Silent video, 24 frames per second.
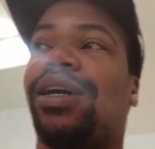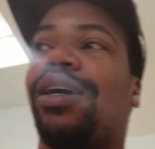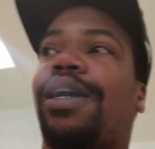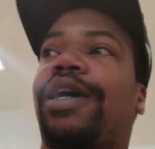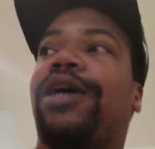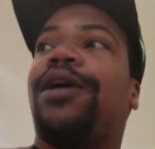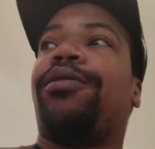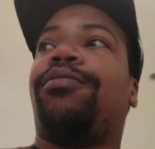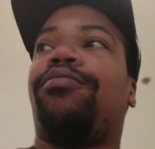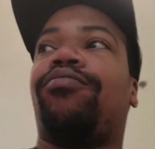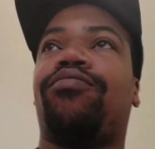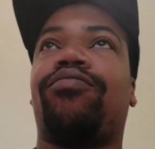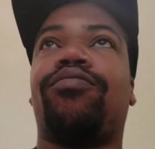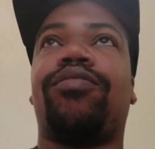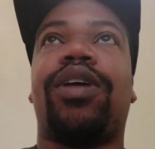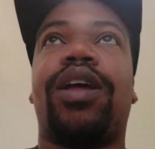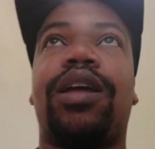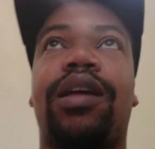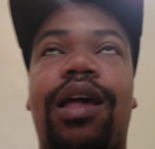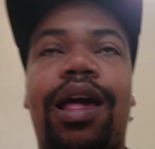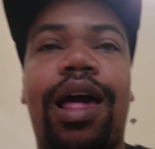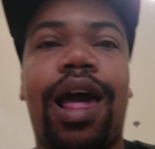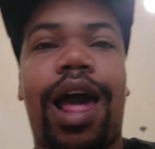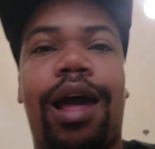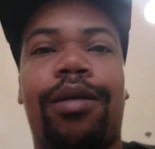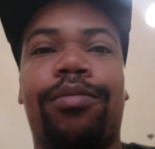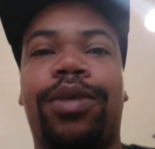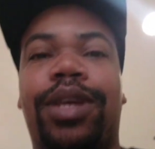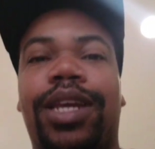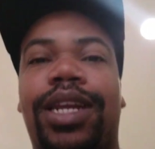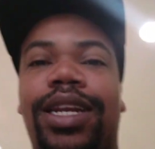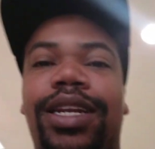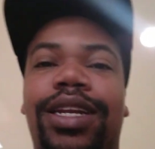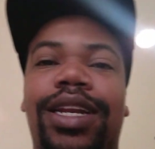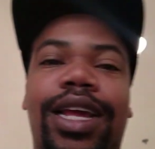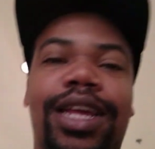uh, I'm
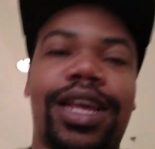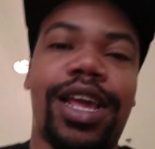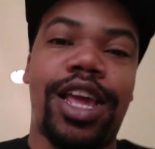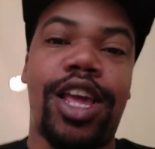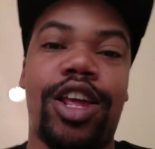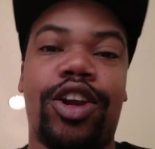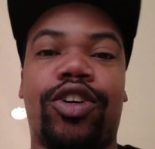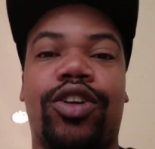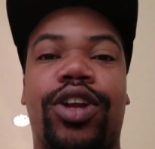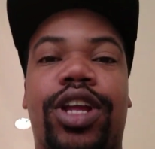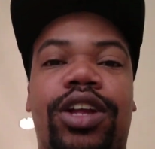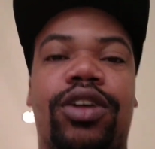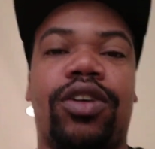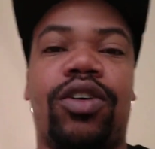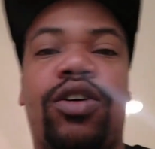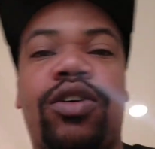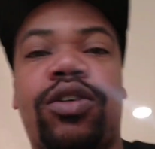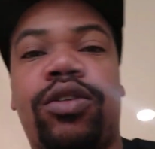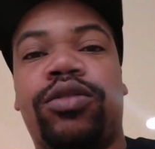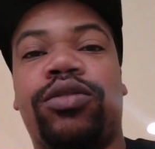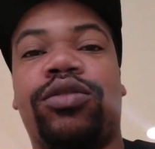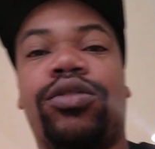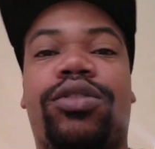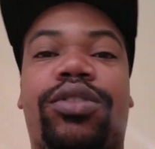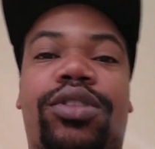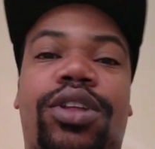getting that internet on